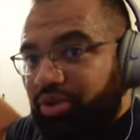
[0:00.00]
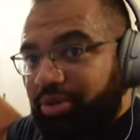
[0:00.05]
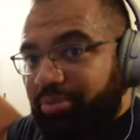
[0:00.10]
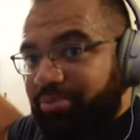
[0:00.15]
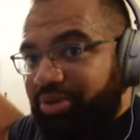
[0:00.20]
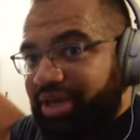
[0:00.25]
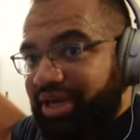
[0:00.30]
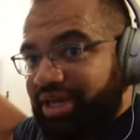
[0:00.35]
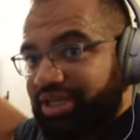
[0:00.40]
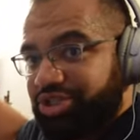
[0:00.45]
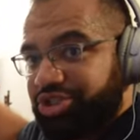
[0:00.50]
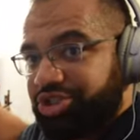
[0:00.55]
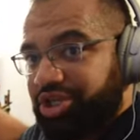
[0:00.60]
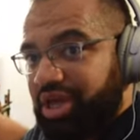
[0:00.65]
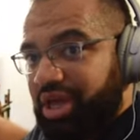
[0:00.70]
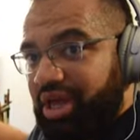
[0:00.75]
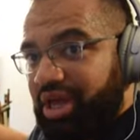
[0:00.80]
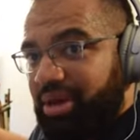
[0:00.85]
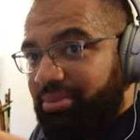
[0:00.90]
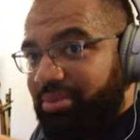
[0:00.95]
the pitch
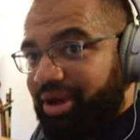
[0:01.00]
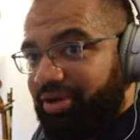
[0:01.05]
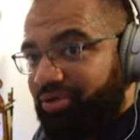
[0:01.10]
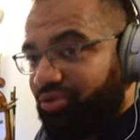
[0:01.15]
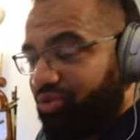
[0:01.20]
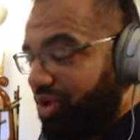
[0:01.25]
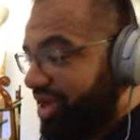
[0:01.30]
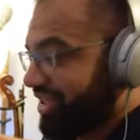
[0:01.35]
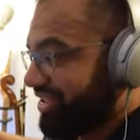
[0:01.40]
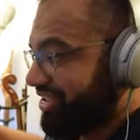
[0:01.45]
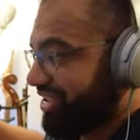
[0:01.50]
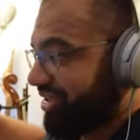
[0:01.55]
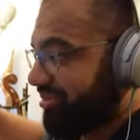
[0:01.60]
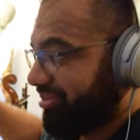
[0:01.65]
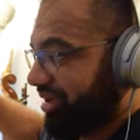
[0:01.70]
by raising